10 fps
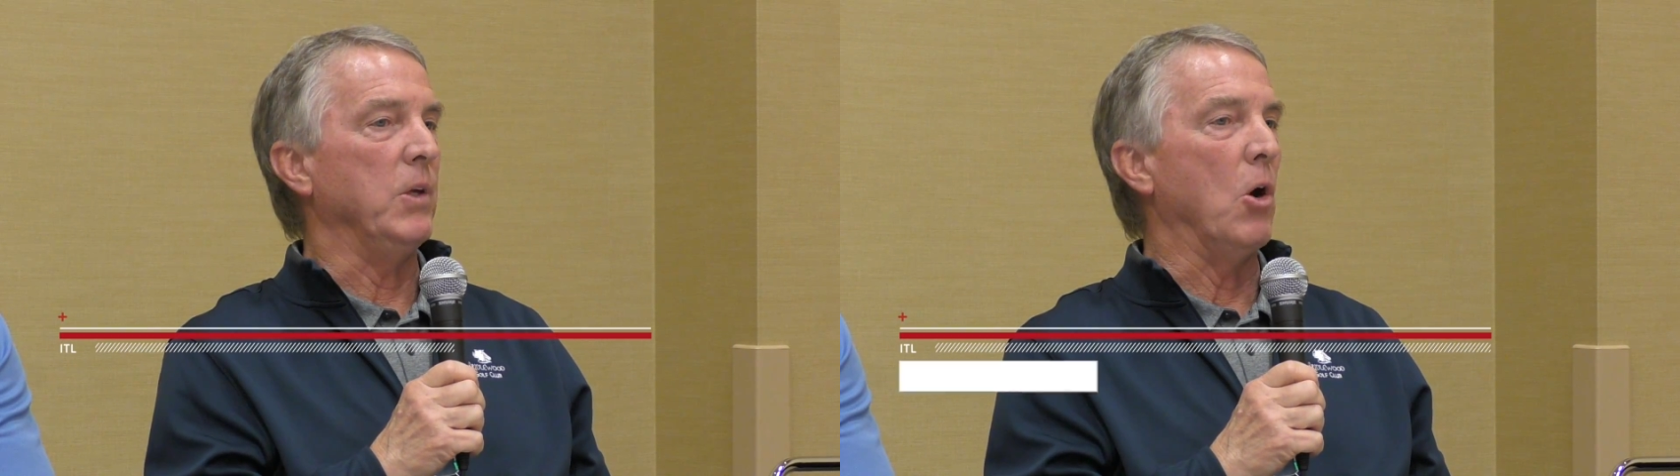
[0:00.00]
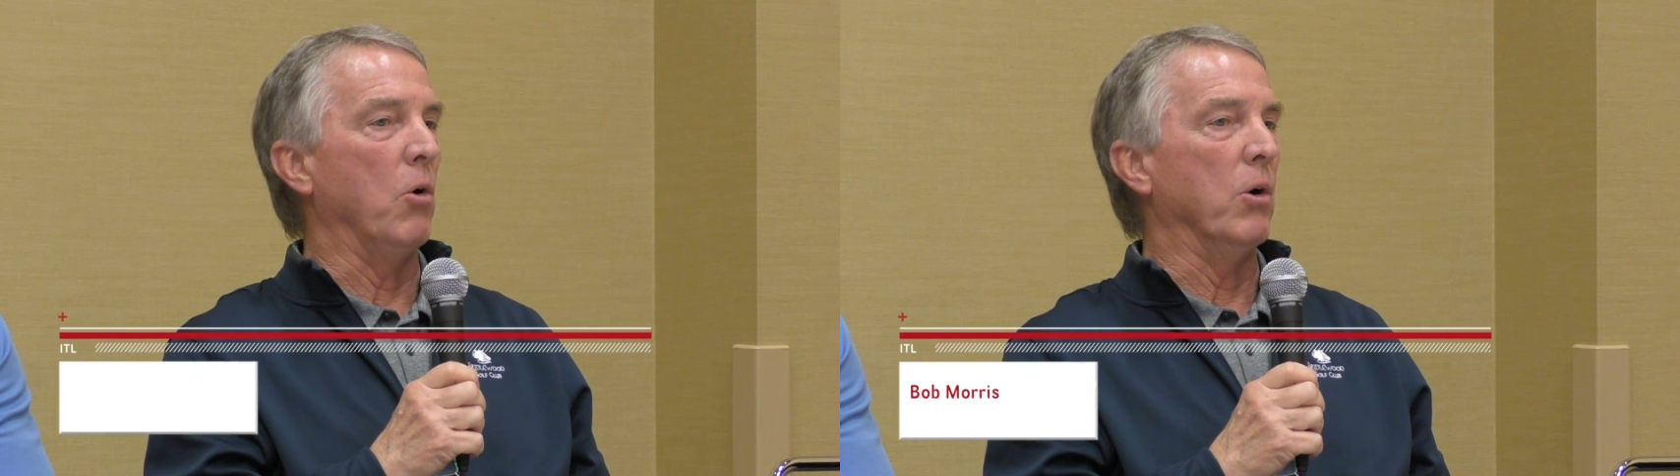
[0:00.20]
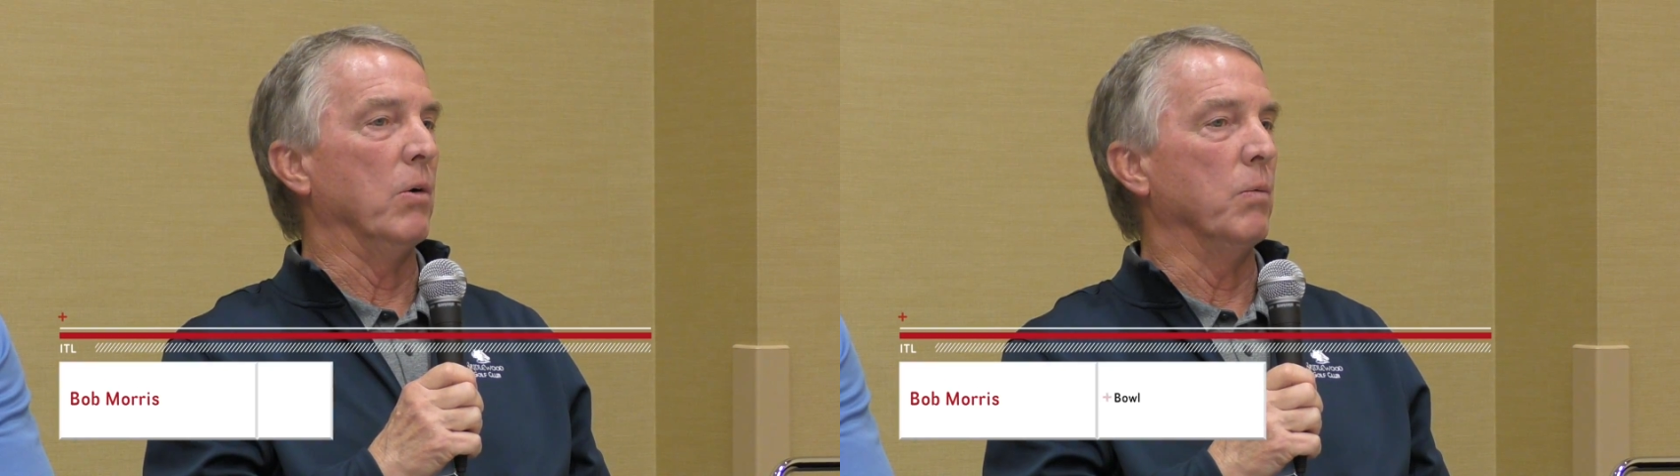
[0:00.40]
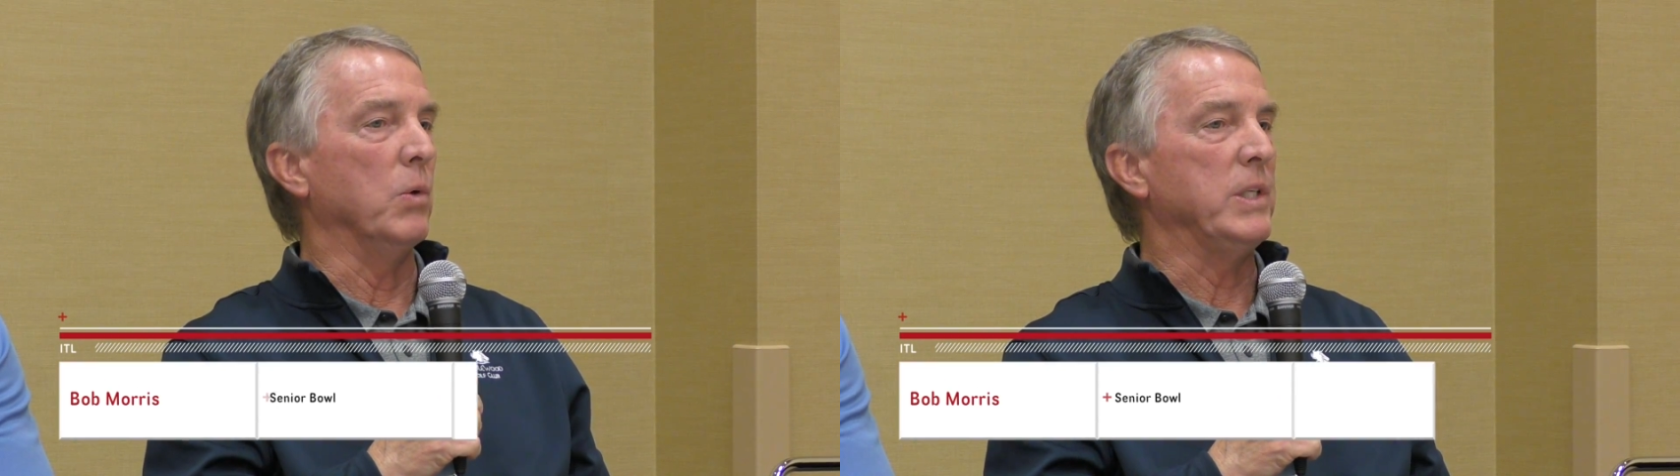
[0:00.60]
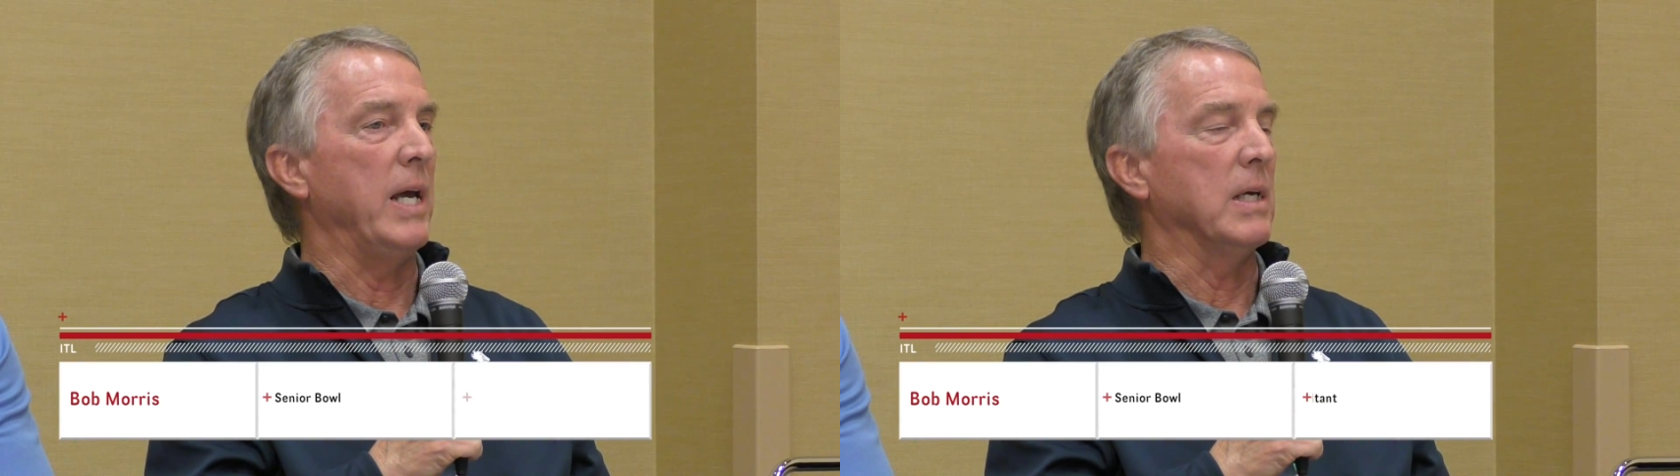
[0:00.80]
the owner
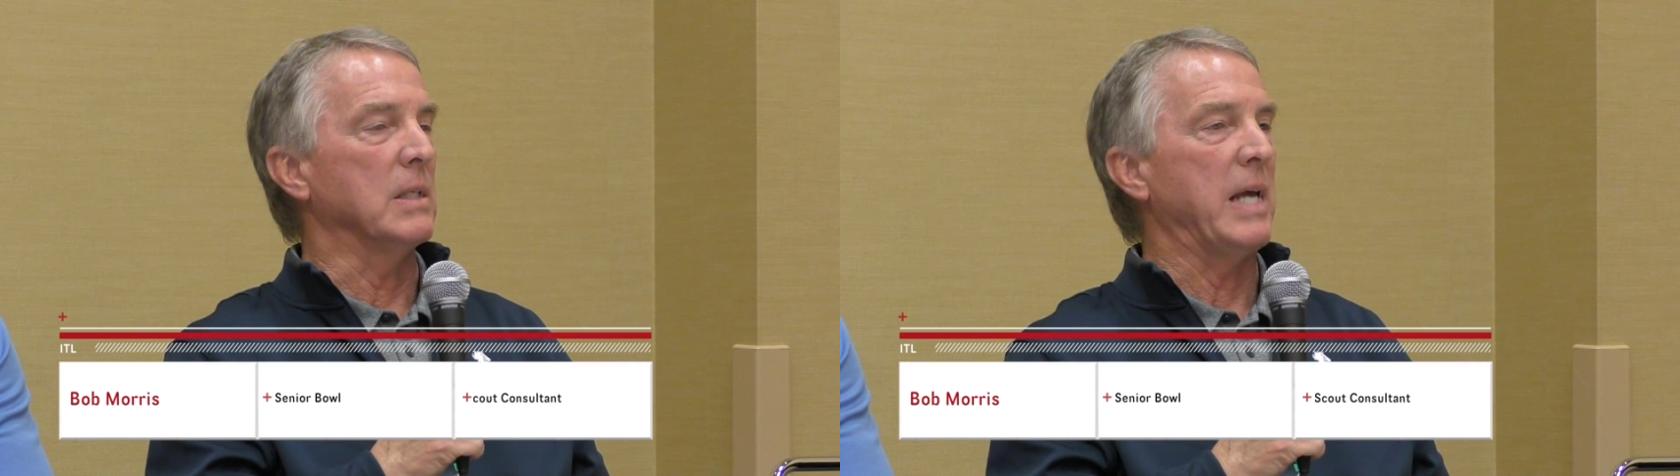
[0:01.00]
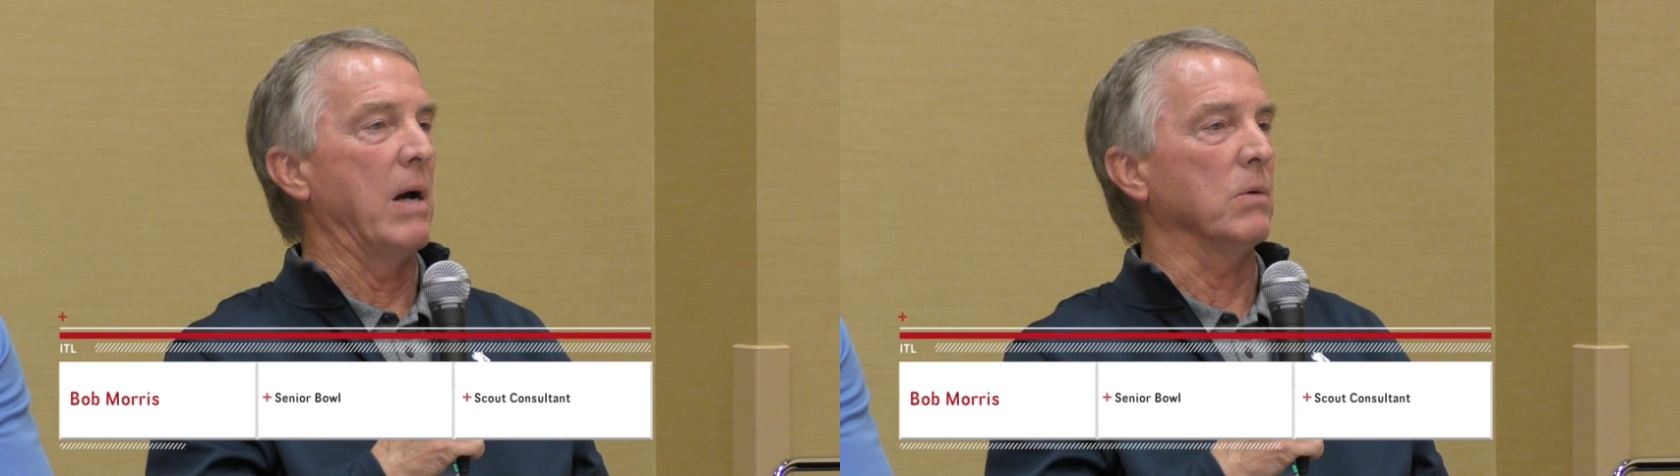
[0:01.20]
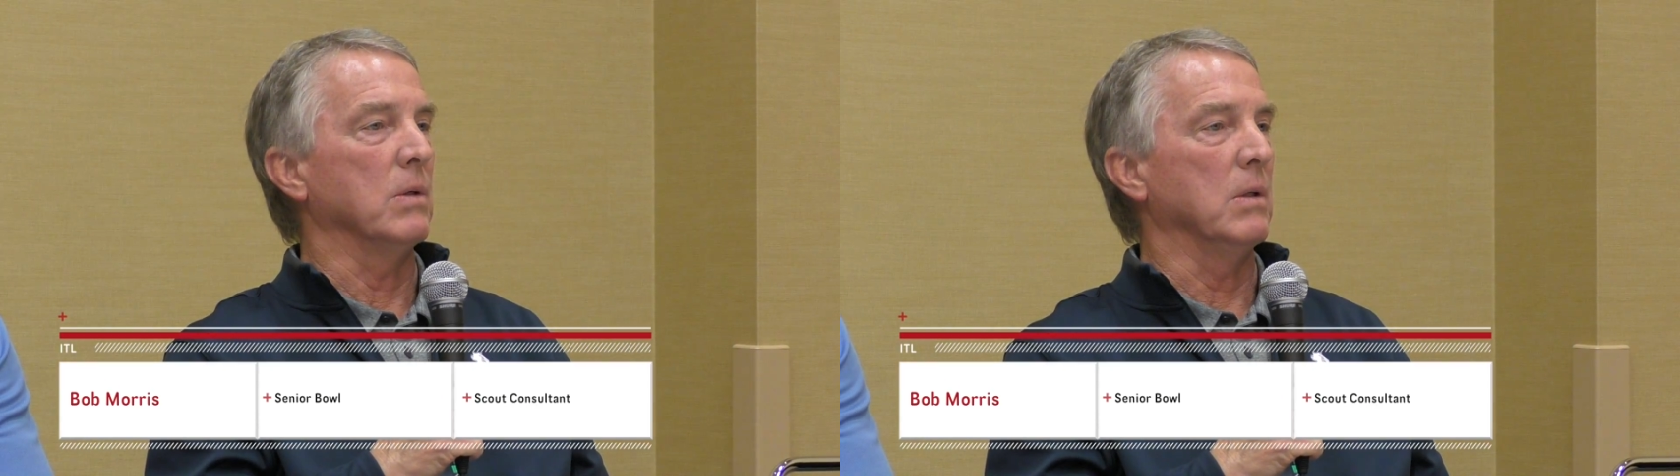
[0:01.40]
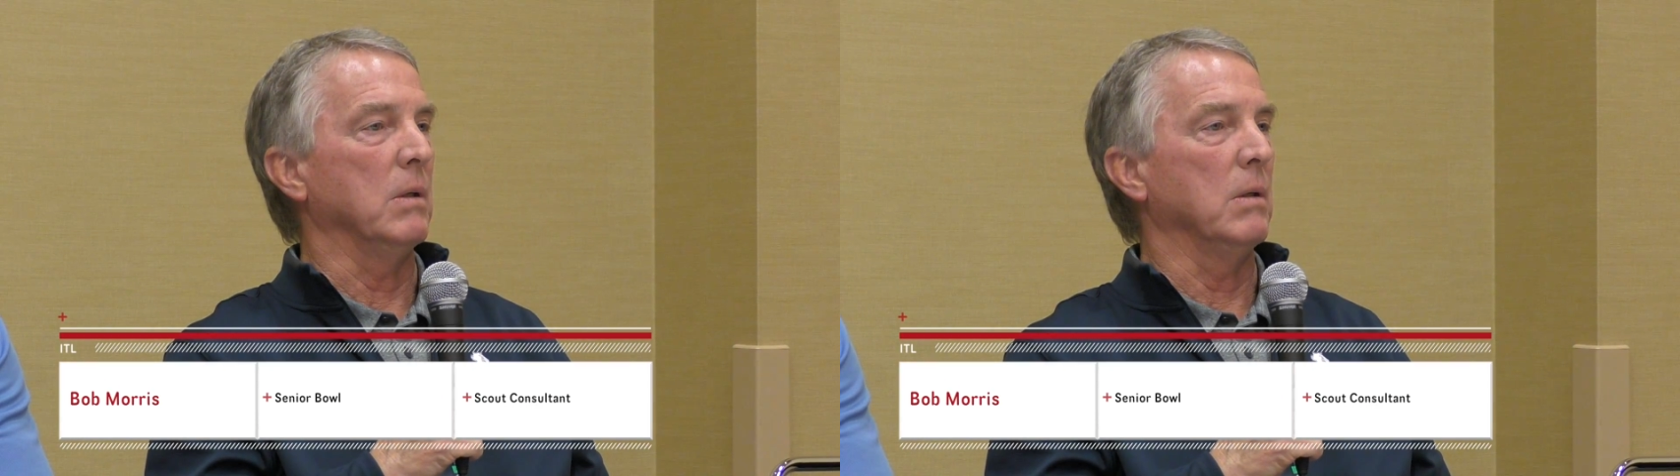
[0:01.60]
would take us out.